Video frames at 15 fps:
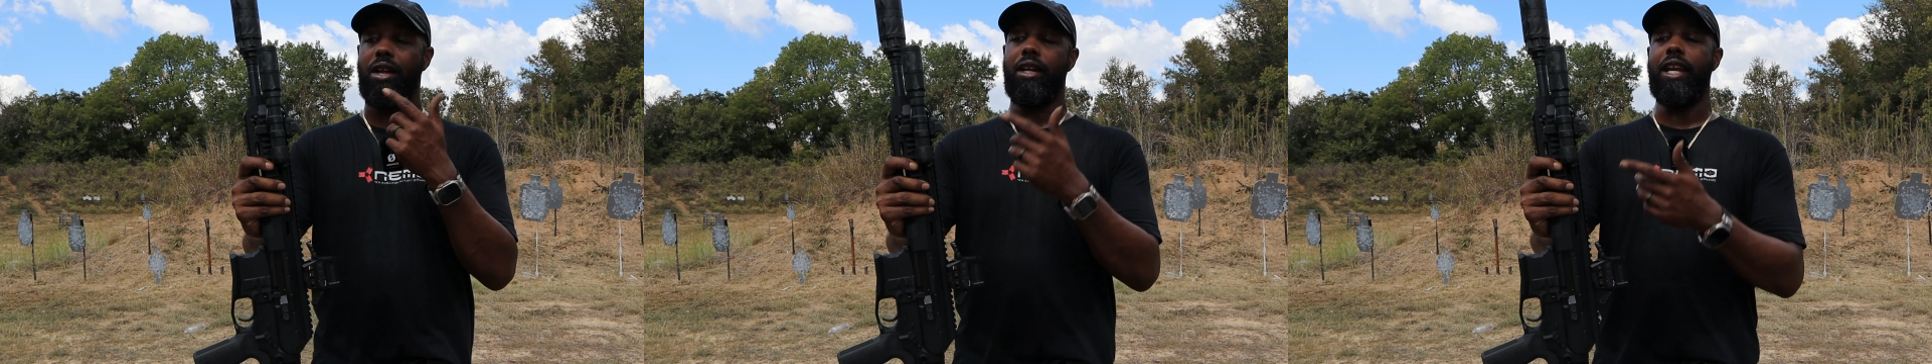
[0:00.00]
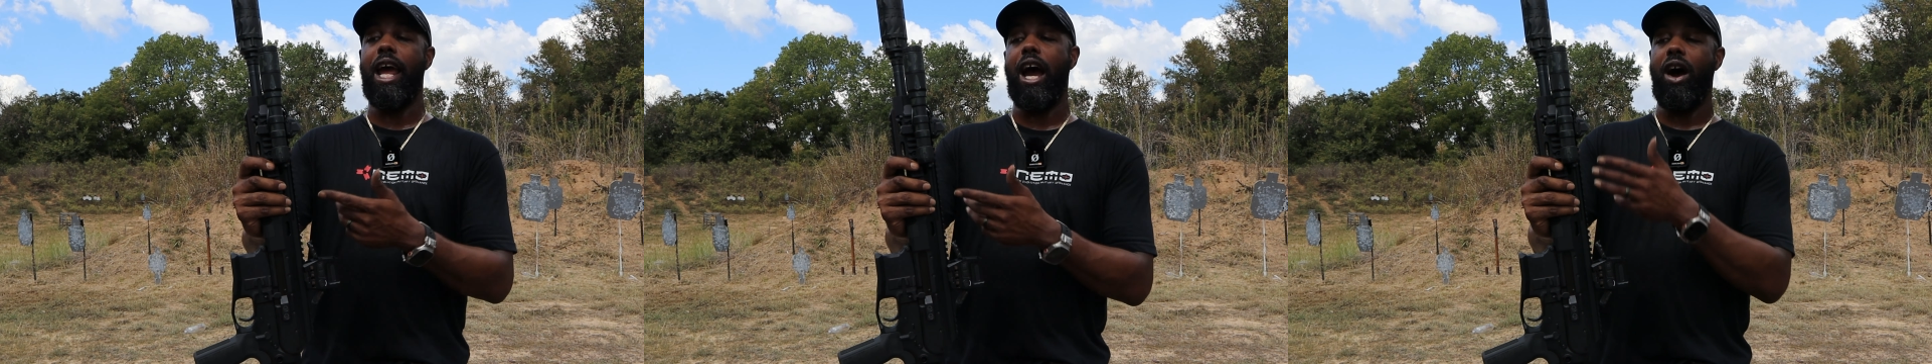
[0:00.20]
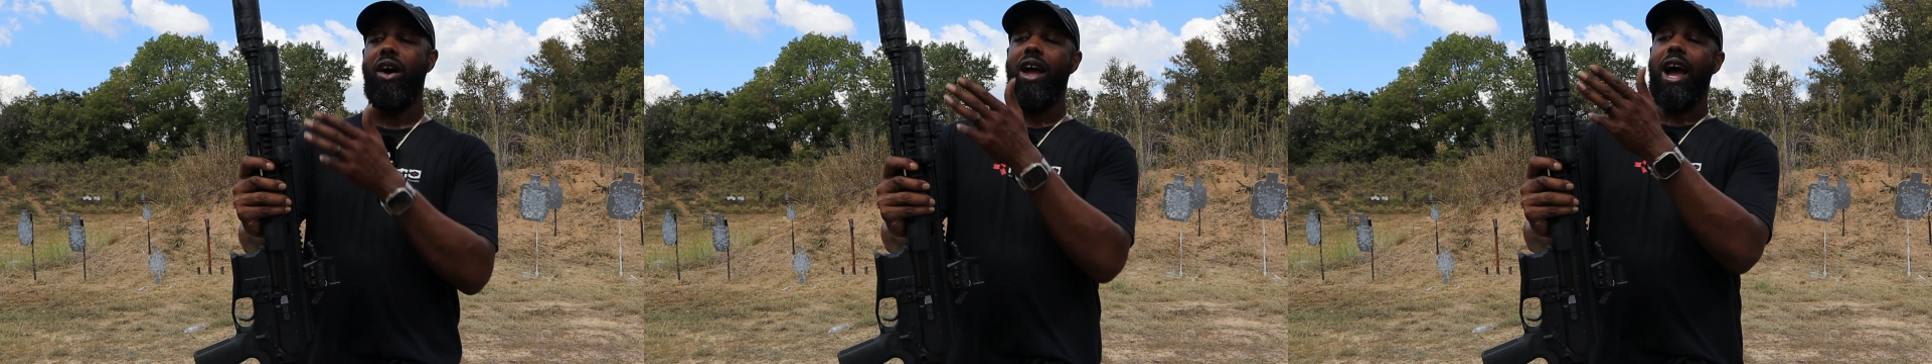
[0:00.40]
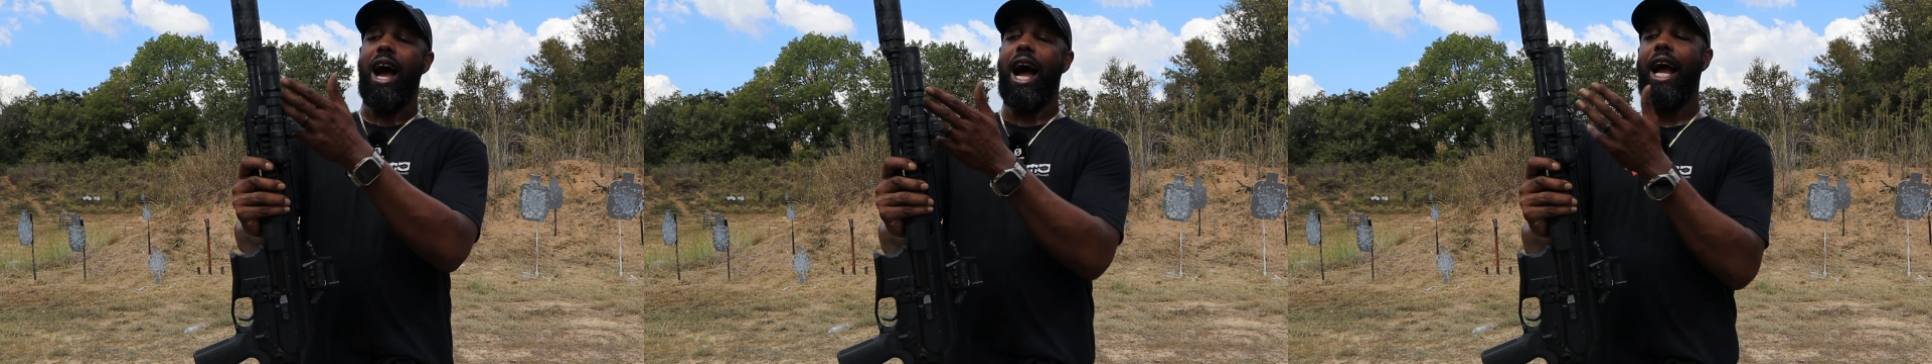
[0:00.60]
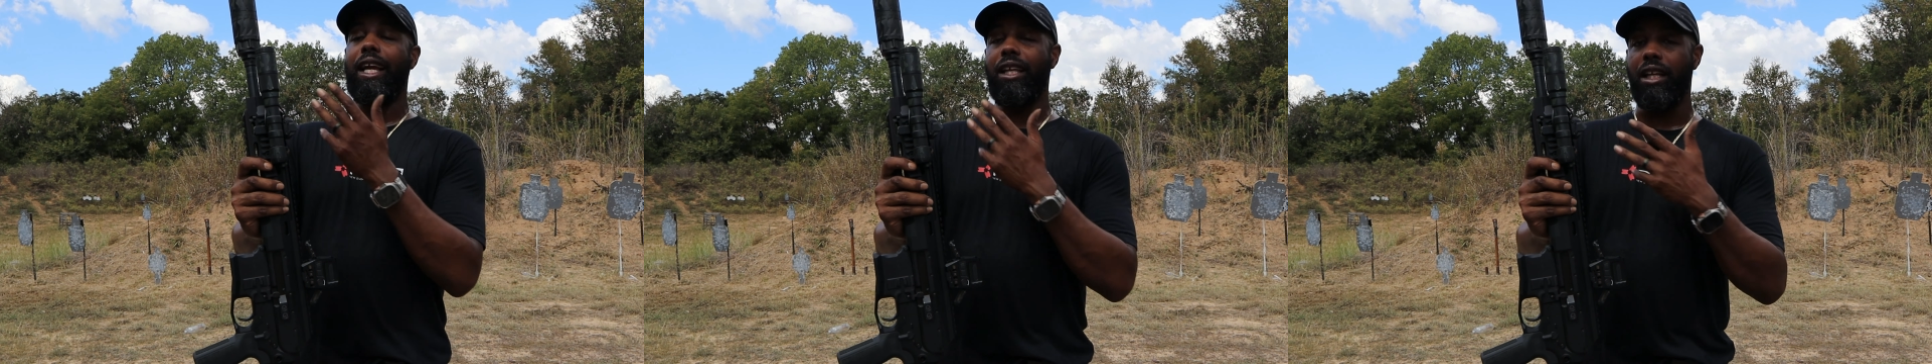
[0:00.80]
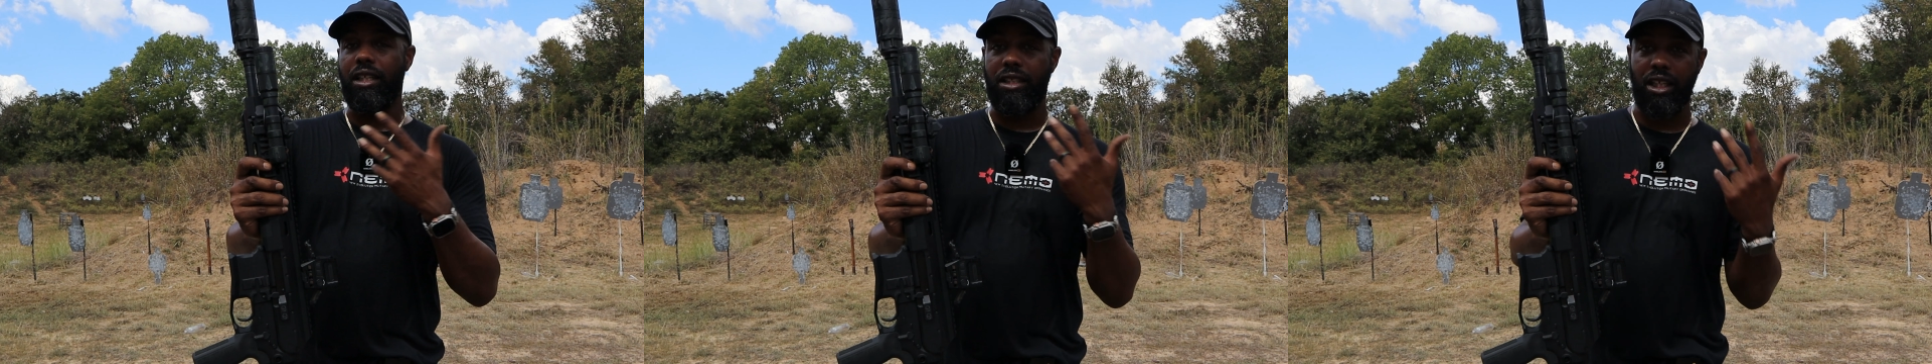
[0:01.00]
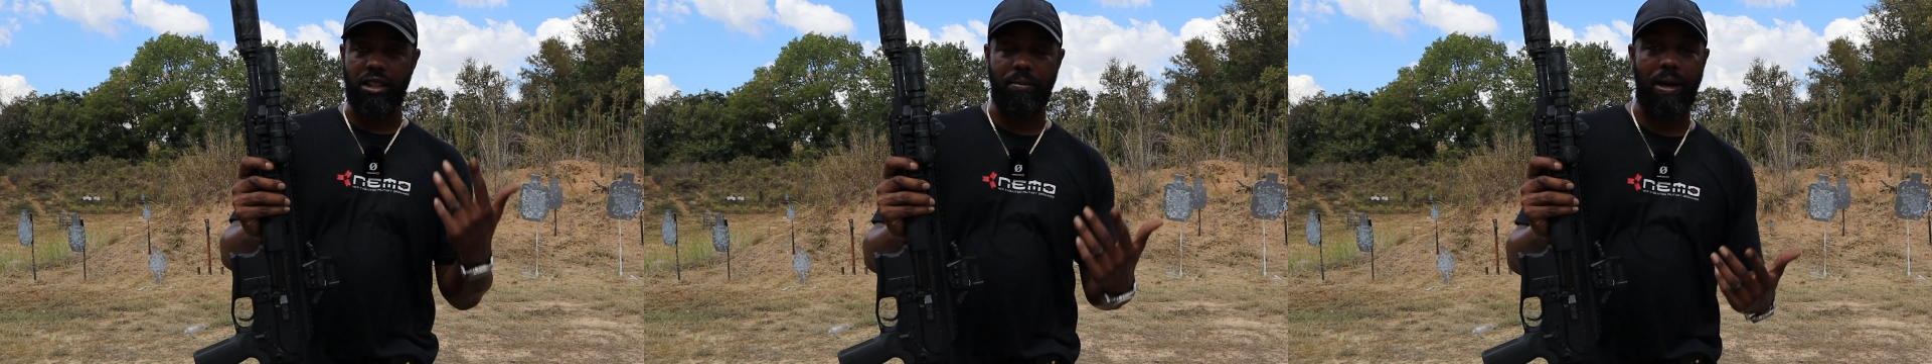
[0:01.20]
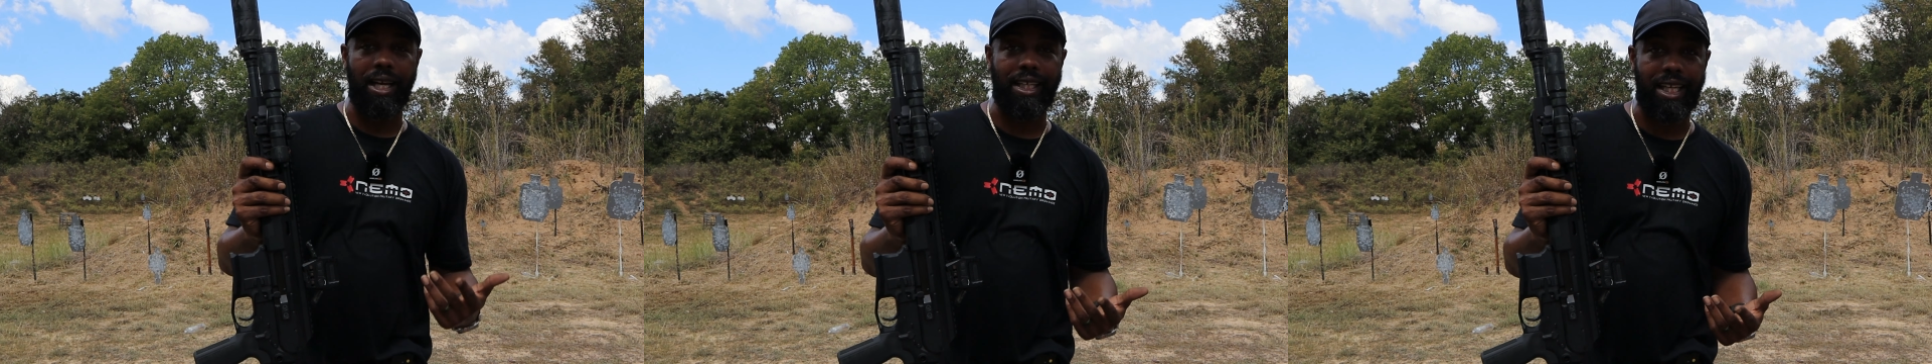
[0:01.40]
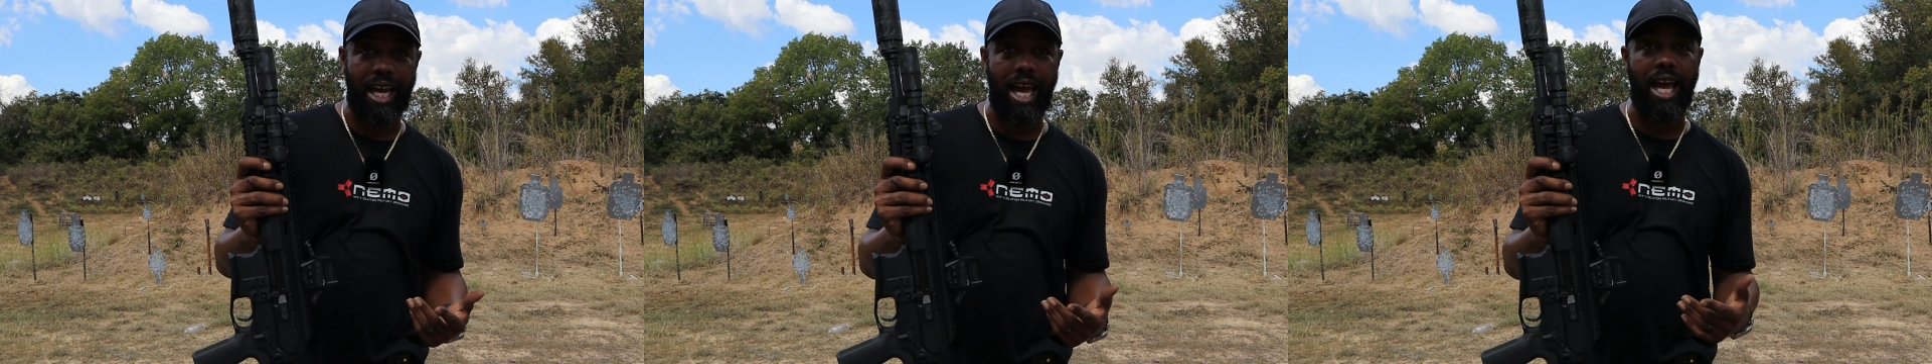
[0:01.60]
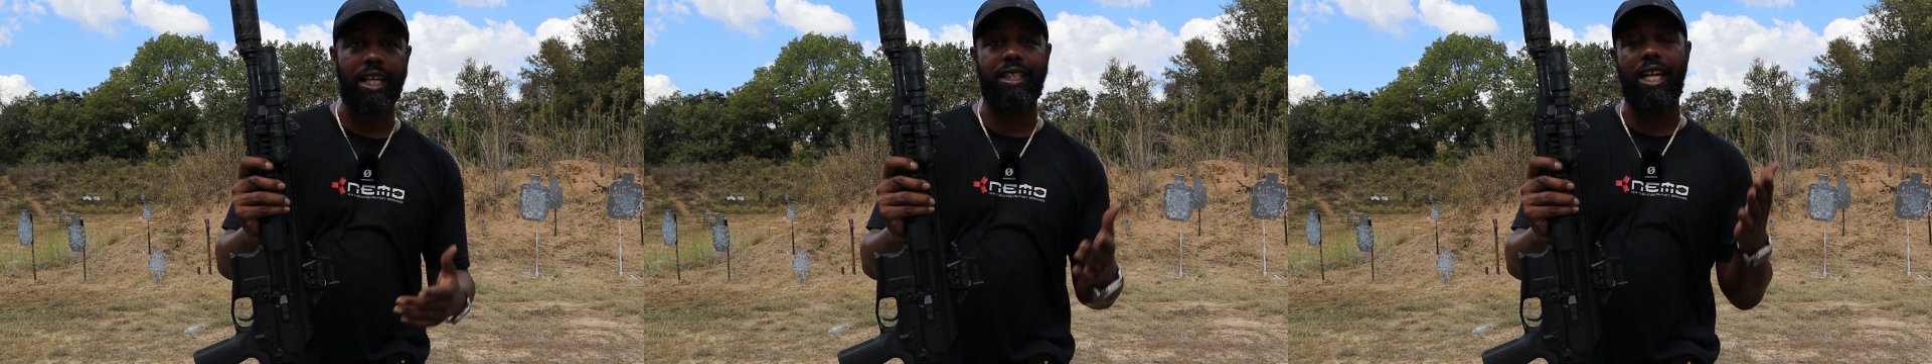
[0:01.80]
Now, I can adjust my
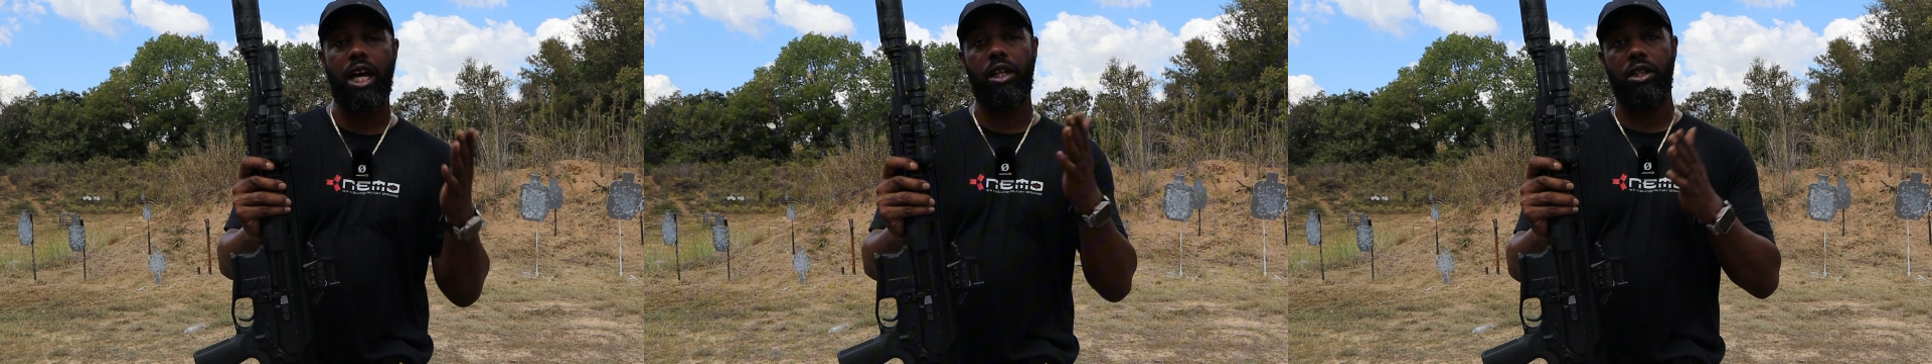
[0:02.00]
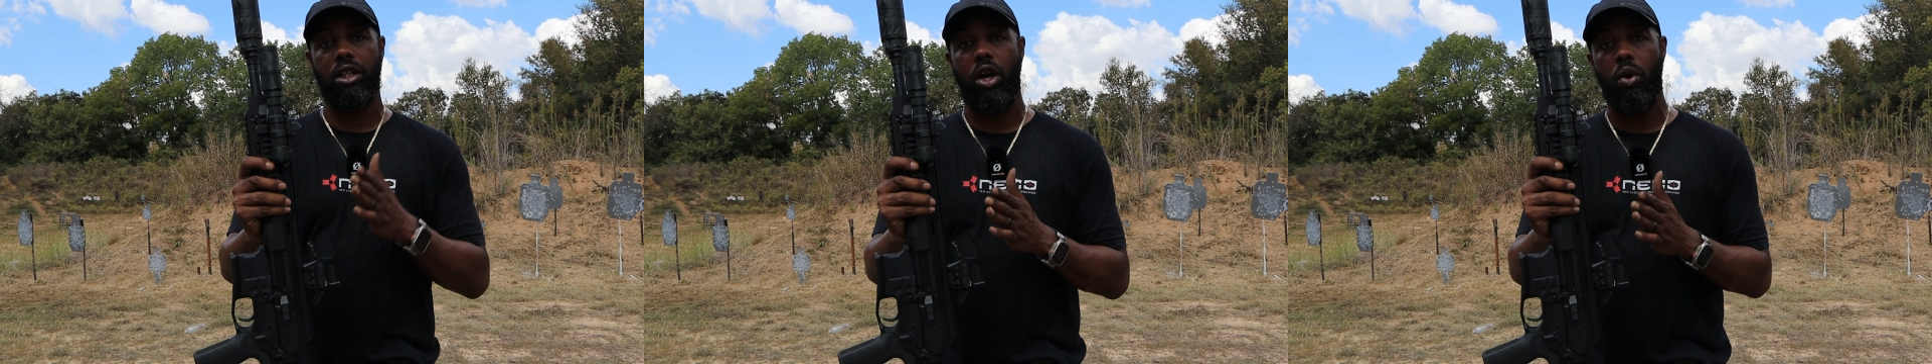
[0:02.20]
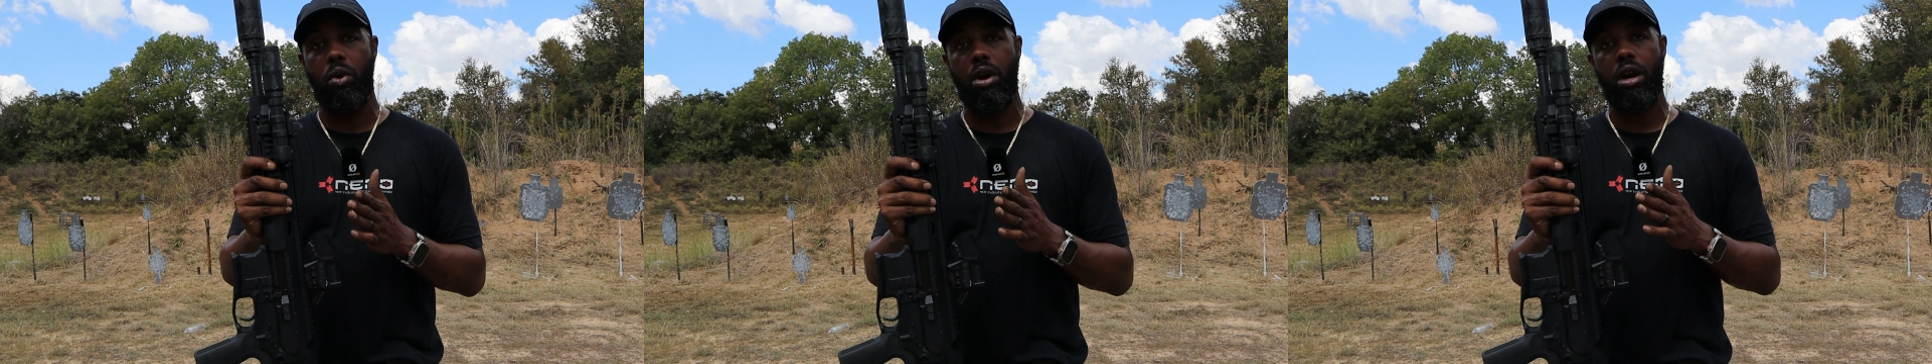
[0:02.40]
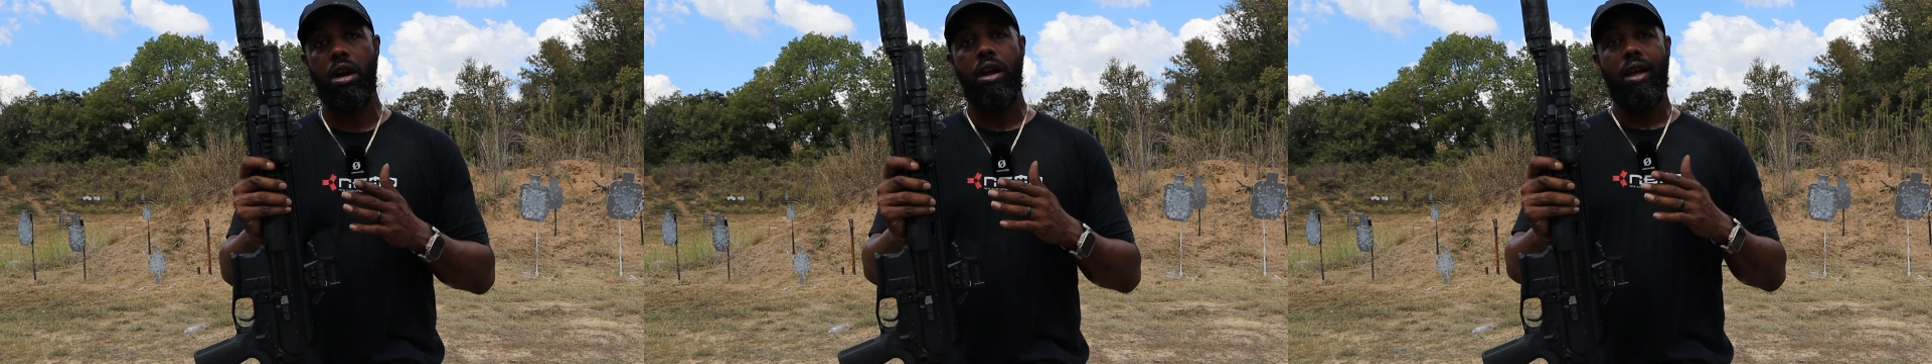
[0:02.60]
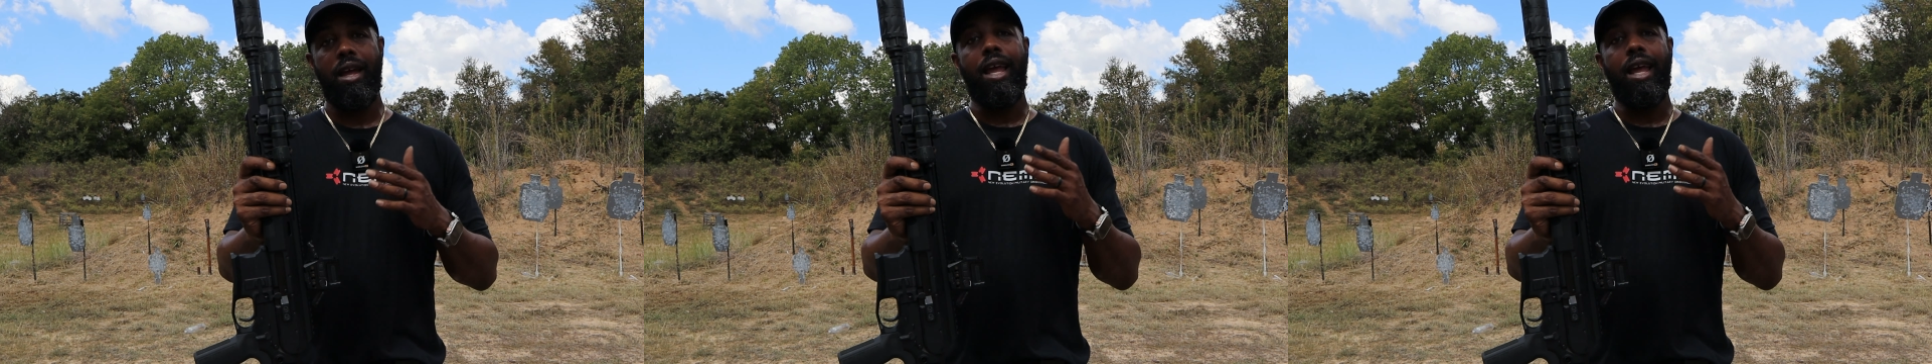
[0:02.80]
gas down lower